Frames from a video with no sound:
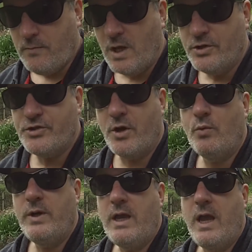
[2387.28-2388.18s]
And so
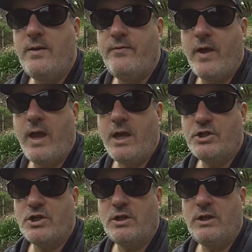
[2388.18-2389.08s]
we have
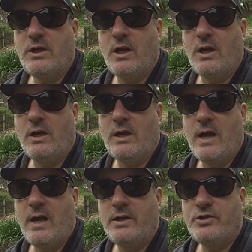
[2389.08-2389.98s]
actually a
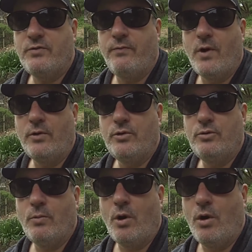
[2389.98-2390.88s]
large
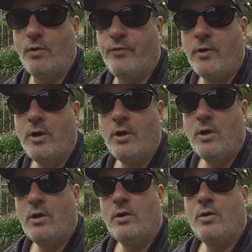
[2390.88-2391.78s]
volume of
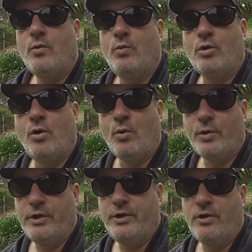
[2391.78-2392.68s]

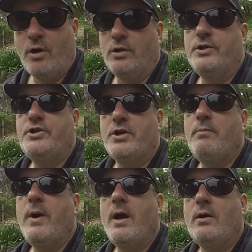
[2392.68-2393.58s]
recorded knowledge
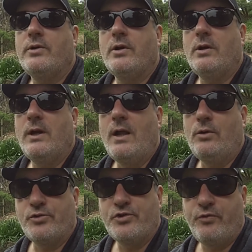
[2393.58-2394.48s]
about
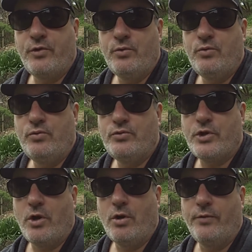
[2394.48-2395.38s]
Lull's views
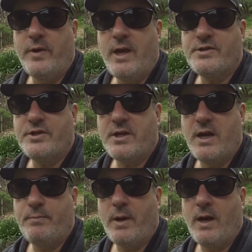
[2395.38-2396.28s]
on the
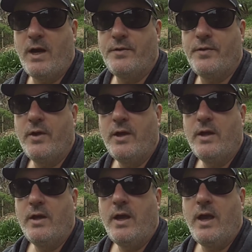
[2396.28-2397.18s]
acetate path
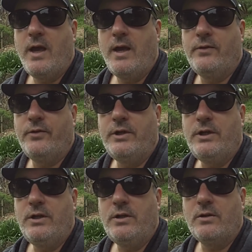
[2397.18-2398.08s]
and
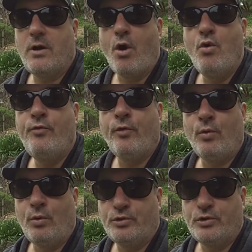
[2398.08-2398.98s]
the
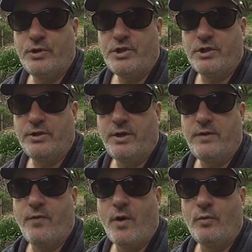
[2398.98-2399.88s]
overall tradition that
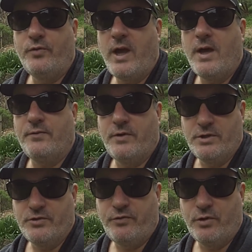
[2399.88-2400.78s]
evolved out of
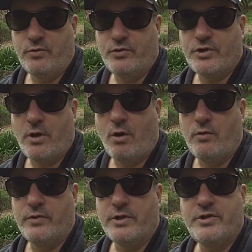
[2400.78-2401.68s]
his views
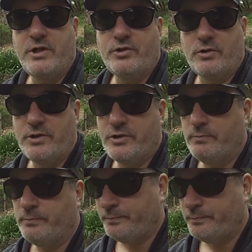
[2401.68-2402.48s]
over the centuries.